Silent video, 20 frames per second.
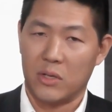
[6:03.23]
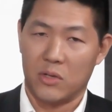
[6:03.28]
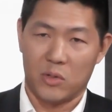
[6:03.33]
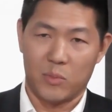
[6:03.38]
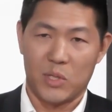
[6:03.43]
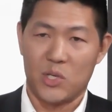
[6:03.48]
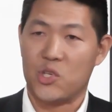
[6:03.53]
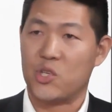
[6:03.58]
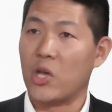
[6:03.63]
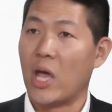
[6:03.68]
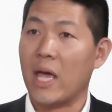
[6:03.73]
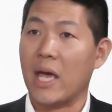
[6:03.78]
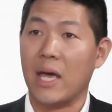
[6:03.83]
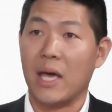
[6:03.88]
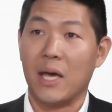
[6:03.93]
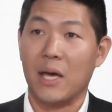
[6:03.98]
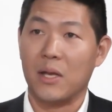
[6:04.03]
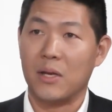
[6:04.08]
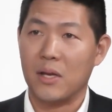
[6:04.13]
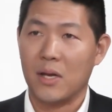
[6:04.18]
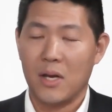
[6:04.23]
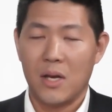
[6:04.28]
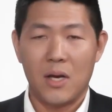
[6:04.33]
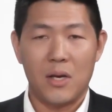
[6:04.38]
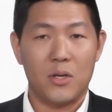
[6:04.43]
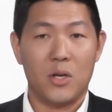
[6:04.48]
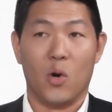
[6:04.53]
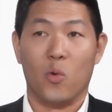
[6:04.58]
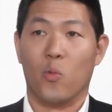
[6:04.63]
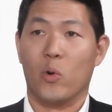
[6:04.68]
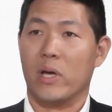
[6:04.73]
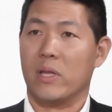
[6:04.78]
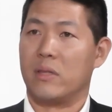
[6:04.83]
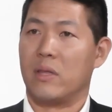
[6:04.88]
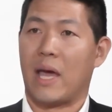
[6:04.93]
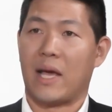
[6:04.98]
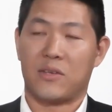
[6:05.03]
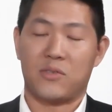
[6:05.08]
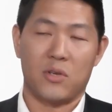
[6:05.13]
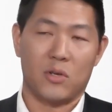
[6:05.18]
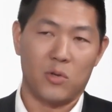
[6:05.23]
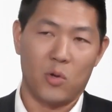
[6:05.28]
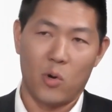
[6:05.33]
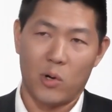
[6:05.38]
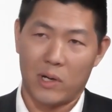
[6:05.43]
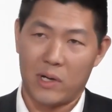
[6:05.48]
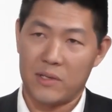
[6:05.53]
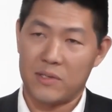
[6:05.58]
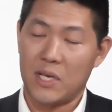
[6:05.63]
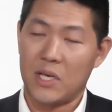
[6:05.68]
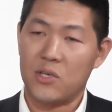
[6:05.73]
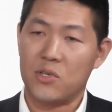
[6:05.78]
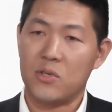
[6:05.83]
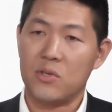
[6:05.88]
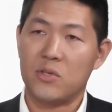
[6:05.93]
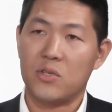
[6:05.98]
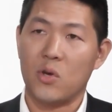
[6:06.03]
going to be shared, you know, with external organizations?